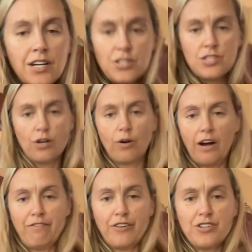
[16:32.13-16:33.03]
So
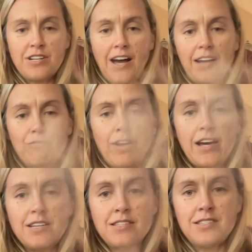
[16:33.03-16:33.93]
I first add
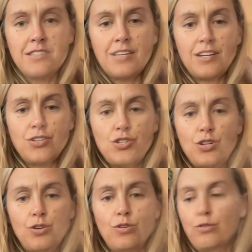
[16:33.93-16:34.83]
rice
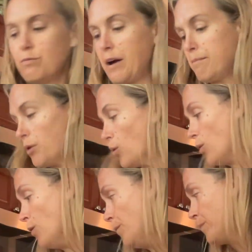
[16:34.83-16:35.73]
to my
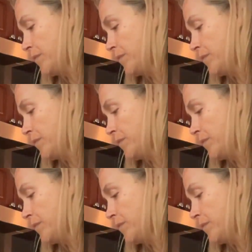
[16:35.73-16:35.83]
bowl,